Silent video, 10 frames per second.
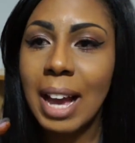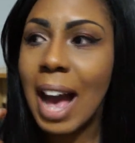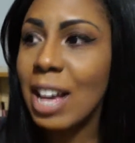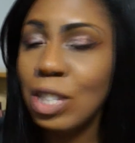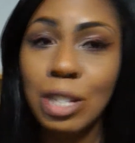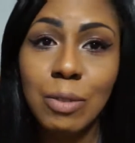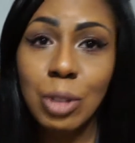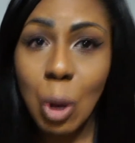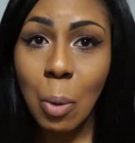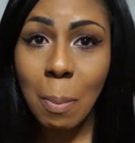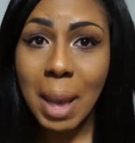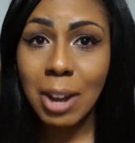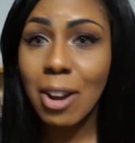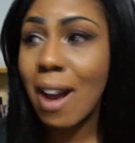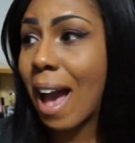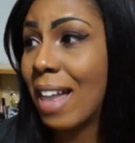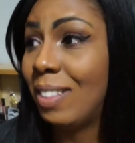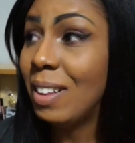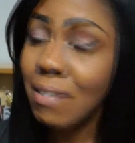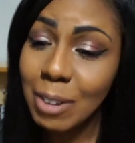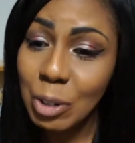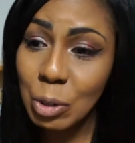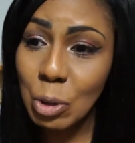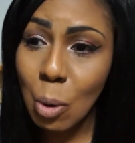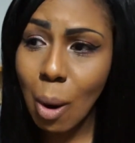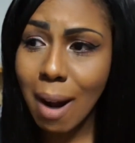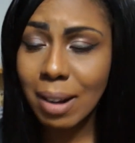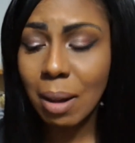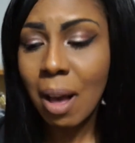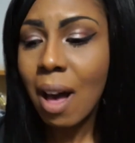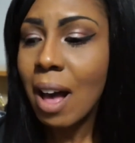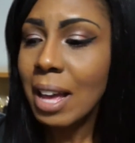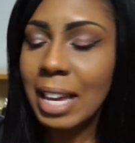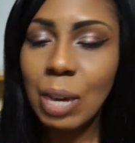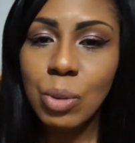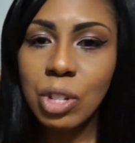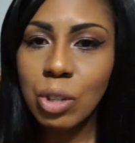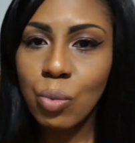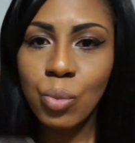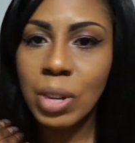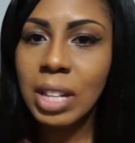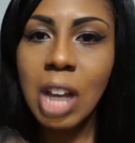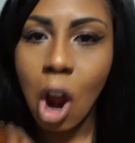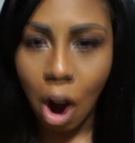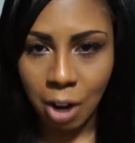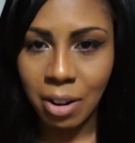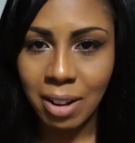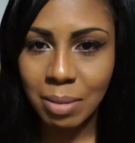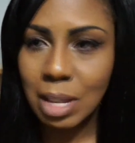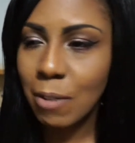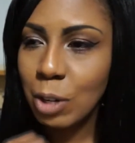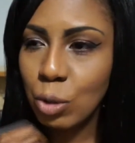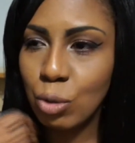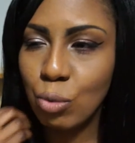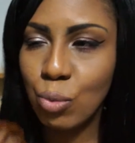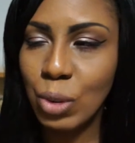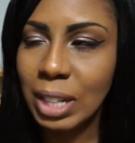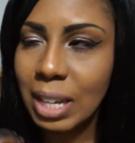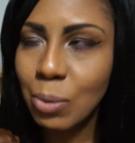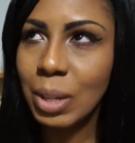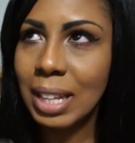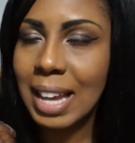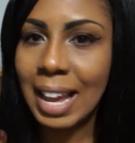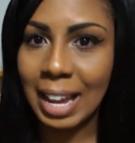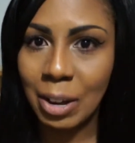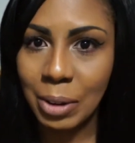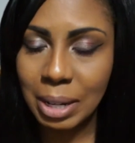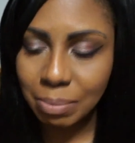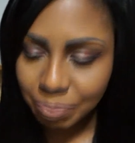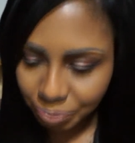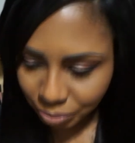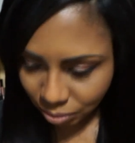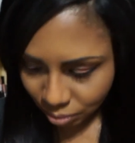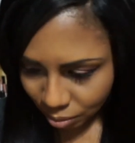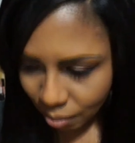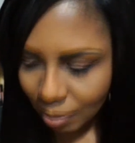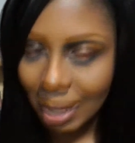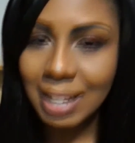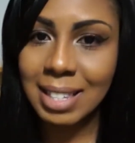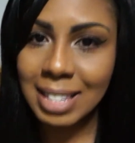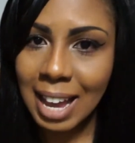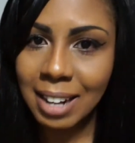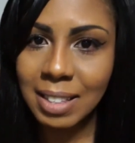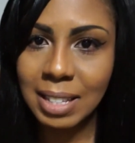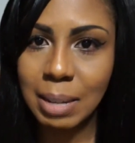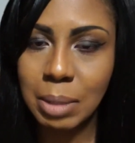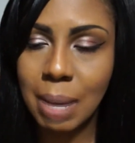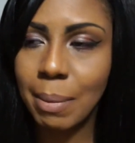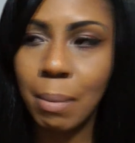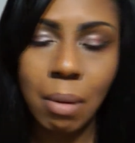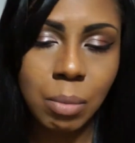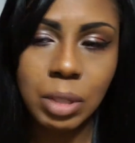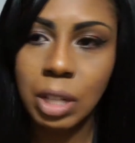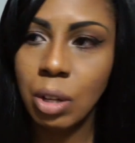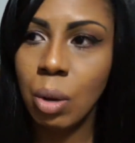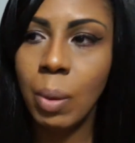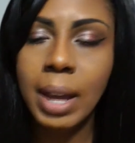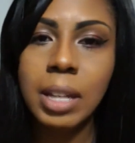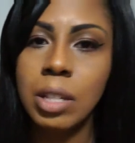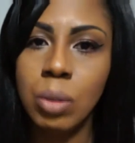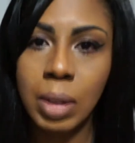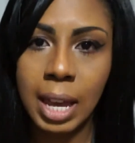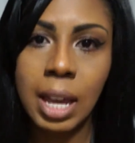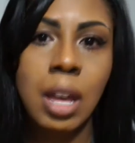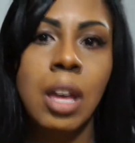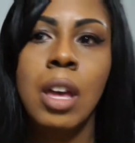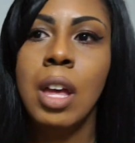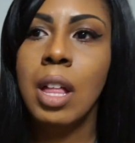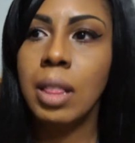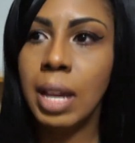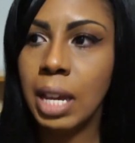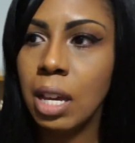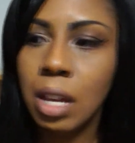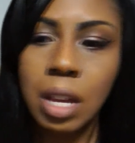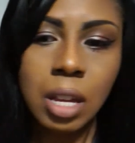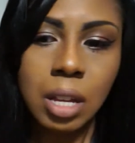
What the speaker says: like, I should have known better. I live in New York. He was just really hard on himself, and he was just really, really angry and sad at the same time. My mom was like, you know what? It's okay. Like,